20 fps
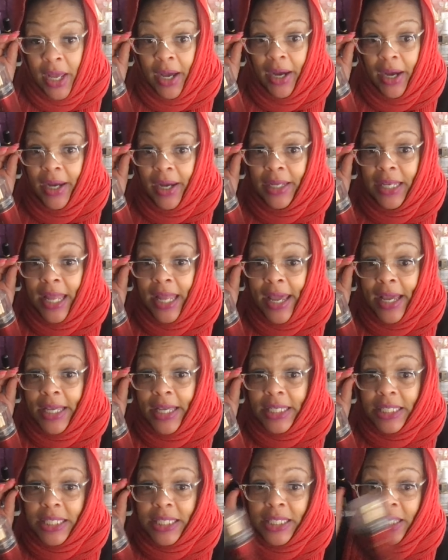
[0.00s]

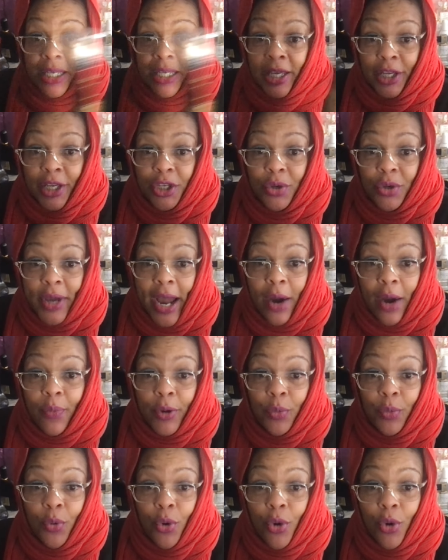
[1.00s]
Unless you got
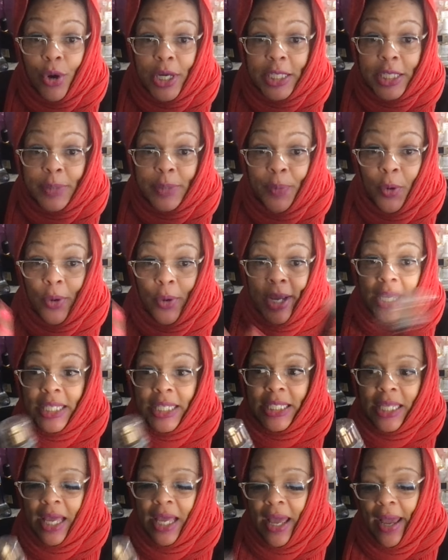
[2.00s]
rewards
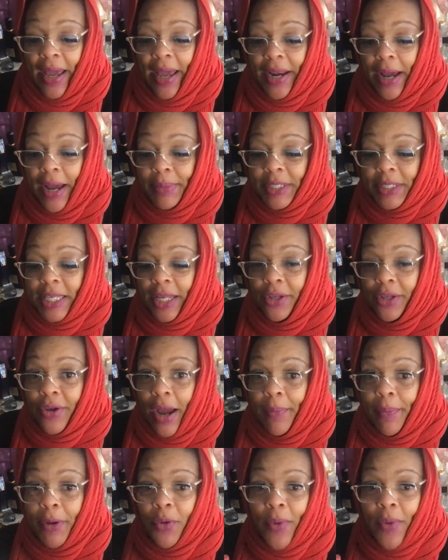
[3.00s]
points. And I'm telling you,
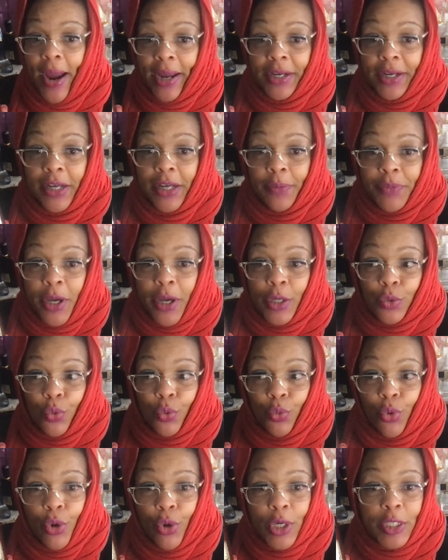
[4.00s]
I've been racking up those
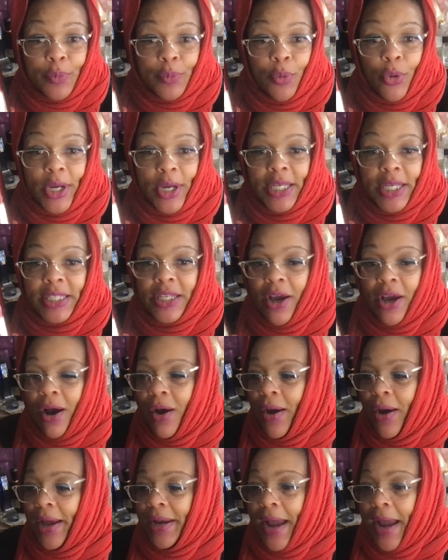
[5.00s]
rewards points, y'all,
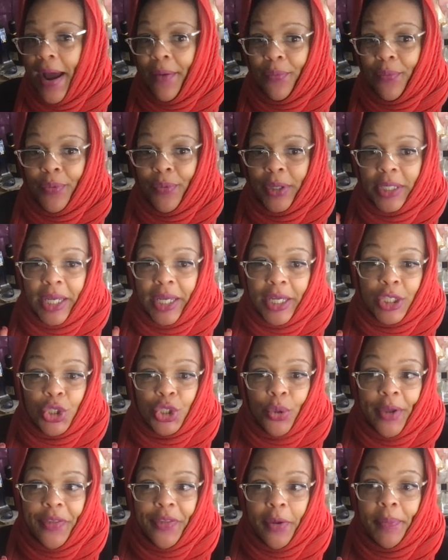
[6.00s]
and I really
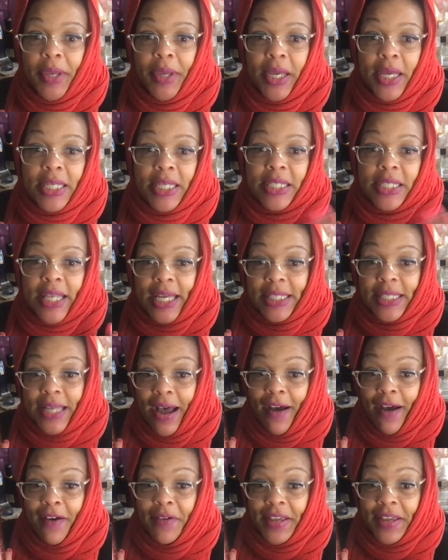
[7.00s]
enjoy them because that's how
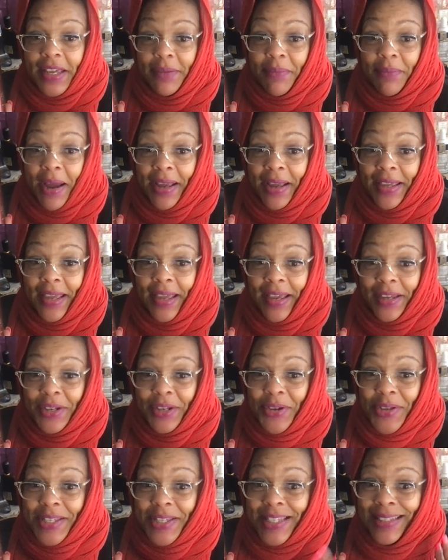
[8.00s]
I get my
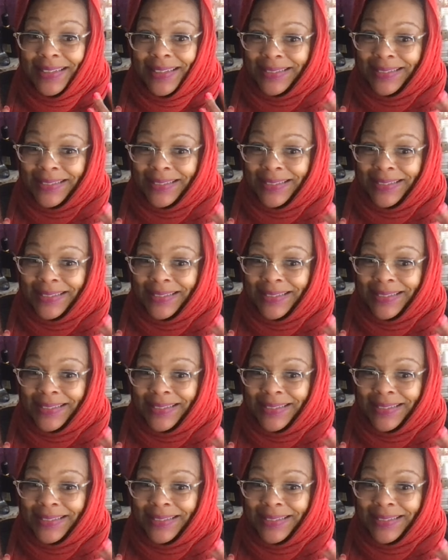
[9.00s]
candles.